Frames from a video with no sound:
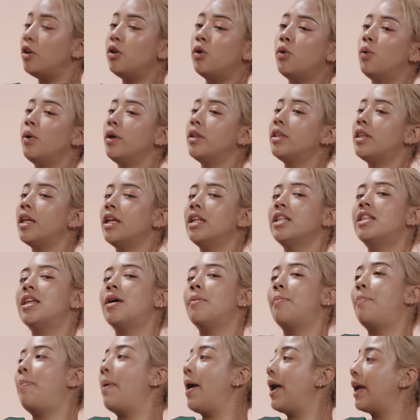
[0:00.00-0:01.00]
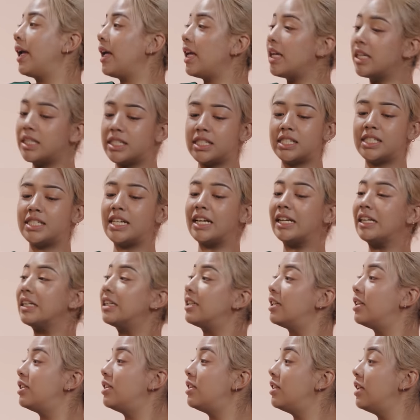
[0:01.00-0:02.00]
No, and then the back is
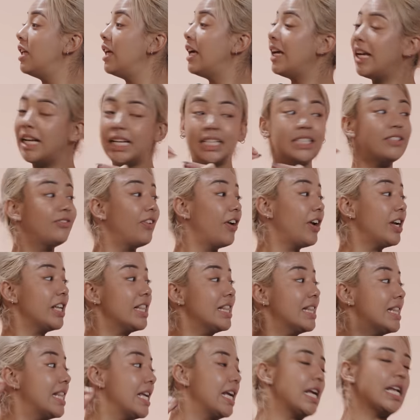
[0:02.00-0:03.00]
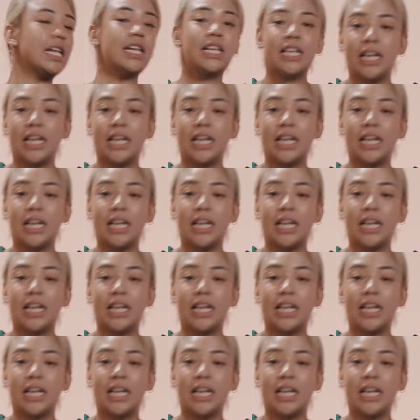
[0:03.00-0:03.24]
single. It's very thin.